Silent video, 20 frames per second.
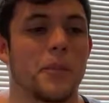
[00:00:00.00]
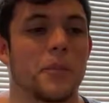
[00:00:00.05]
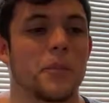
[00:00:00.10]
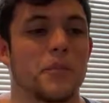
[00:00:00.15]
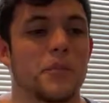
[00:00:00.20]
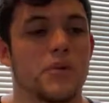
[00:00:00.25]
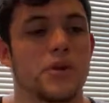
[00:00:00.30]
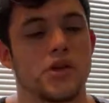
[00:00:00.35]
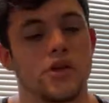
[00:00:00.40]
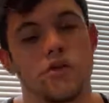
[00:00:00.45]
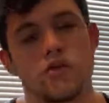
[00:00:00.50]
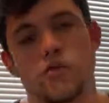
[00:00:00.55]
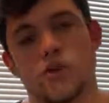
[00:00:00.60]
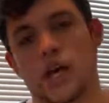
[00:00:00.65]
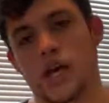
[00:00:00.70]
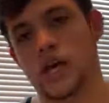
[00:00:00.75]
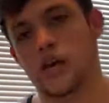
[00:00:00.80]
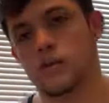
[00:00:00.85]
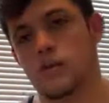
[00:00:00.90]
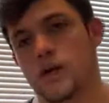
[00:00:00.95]
You
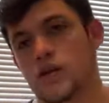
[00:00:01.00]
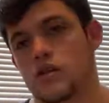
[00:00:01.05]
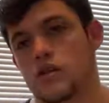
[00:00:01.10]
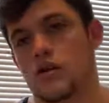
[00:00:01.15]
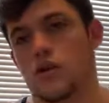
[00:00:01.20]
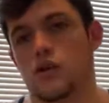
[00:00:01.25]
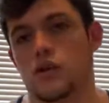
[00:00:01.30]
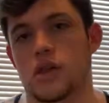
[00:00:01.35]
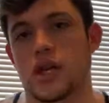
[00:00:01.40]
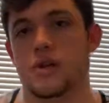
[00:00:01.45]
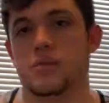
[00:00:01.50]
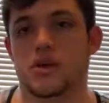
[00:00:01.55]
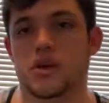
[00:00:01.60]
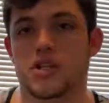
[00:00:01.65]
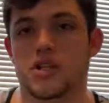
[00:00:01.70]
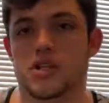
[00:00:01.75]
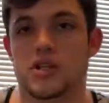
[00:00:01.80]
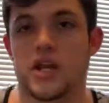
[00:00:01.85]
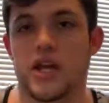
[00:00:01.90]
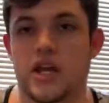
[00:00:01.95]
can't make all that
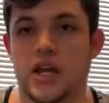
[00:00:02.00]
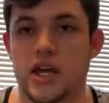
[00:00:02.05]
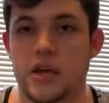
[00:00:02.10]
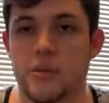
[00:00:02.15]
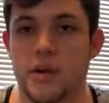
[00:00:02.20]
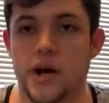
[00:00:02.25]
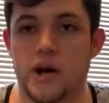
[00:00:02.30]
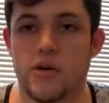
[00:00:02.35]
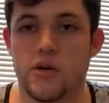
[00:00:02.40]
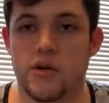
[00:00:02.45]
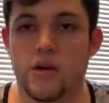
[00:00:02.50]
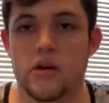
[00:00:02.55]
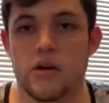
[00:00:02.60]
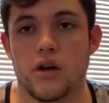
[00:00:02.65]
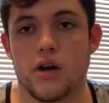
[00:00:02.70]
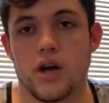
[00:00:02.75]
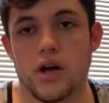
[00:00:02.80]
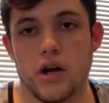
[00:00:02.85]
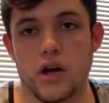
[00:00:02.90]
much NA power